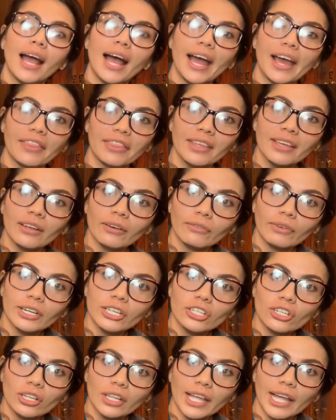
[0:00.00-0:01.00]
I think
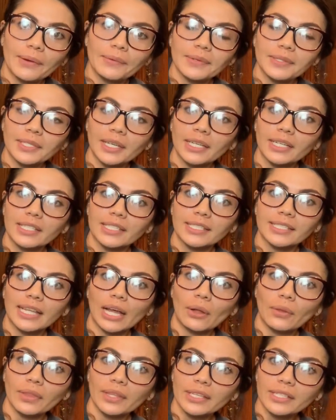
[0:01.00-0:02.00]
originally I was gonna
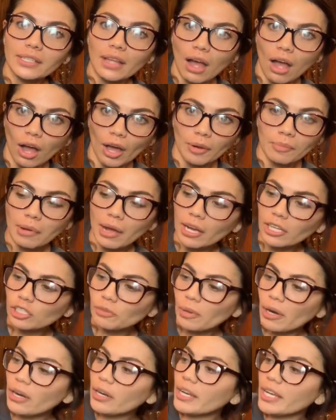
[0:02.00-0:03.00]
sell this on
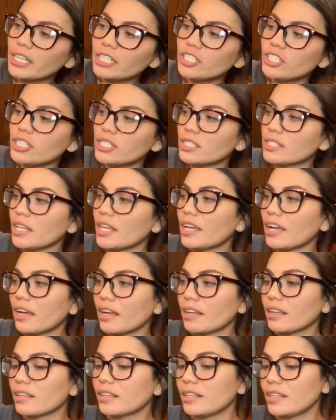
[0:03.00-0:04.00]
Poshmark. It's just like a
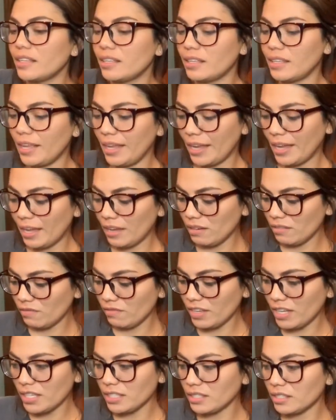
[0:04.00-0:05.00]

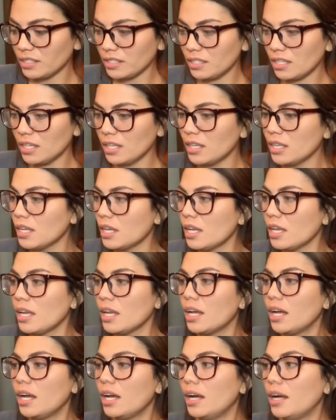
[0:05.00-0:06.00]
canvas
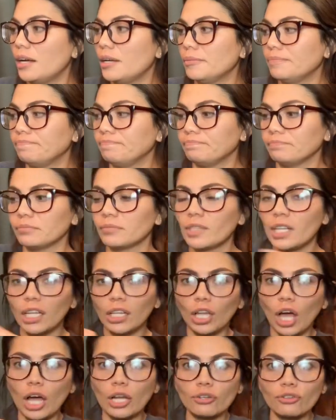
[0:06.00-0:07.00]
um,
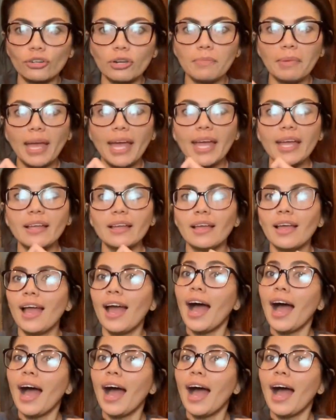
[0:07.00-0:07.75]
laundry bag.